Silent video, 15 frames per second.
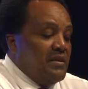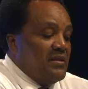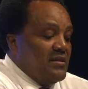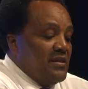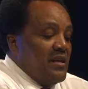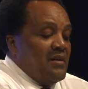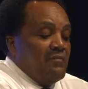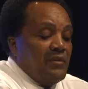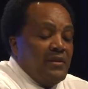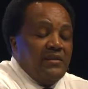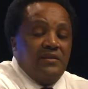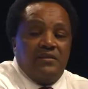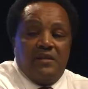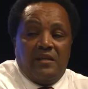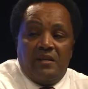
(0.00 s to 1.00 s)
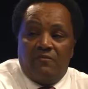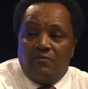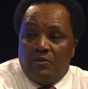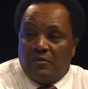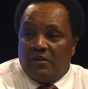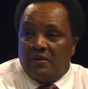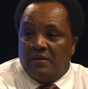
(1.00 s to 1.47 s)
the same places that ain't
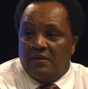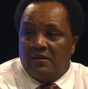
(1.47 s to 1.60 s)
working.